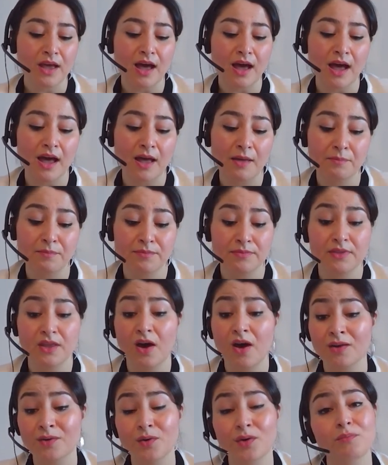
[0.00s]
Um, the
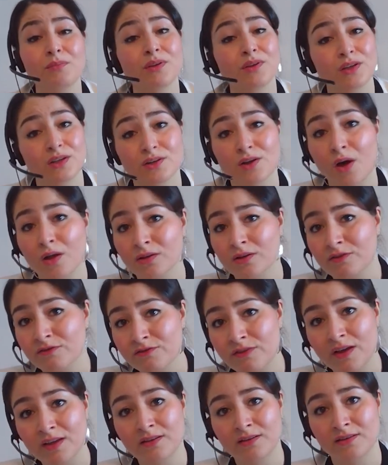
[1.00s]
$100 million
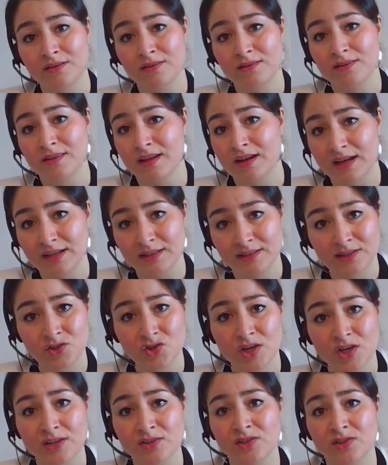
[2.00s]
fund that I
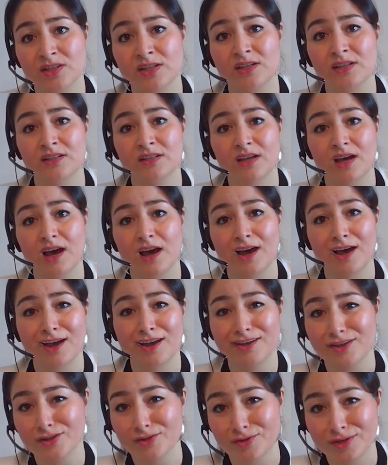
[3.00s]
suggested uh,
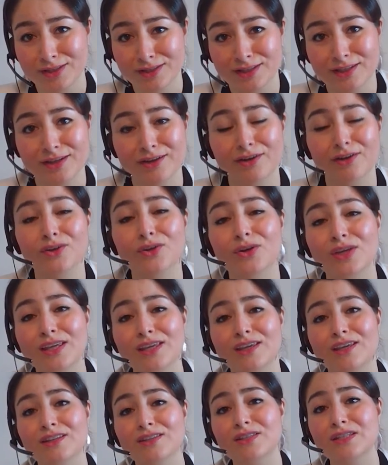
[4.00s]
you consider
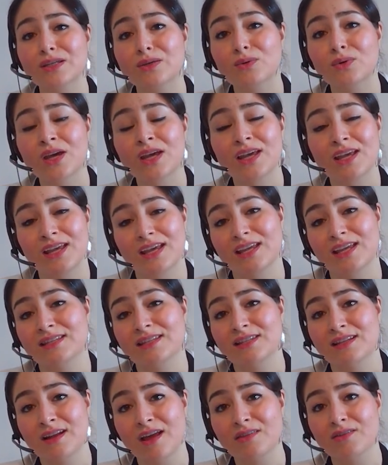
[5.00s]
looking into is
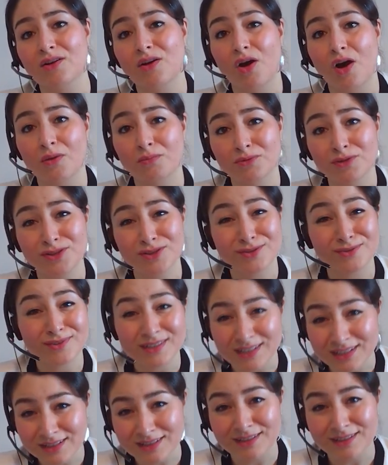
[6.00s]
another
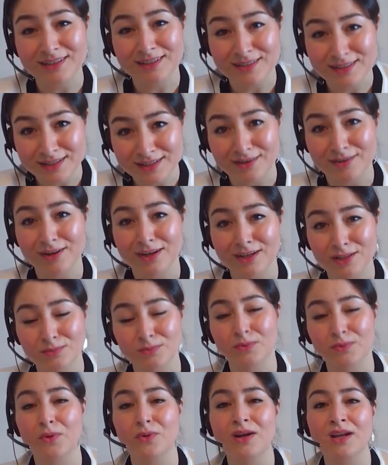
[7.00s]
opportunity to consider
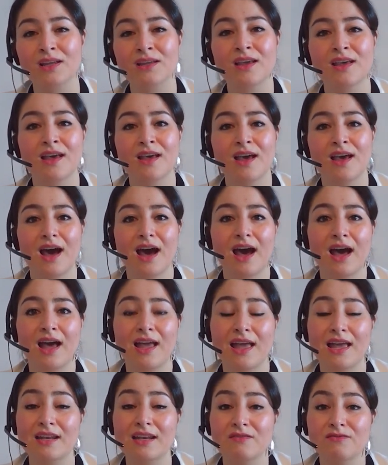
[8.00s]
exploring. Uh,
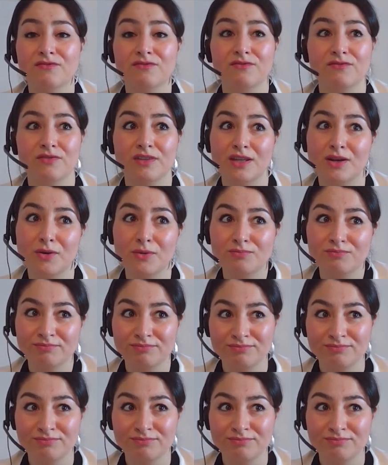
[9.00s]
and if, you know,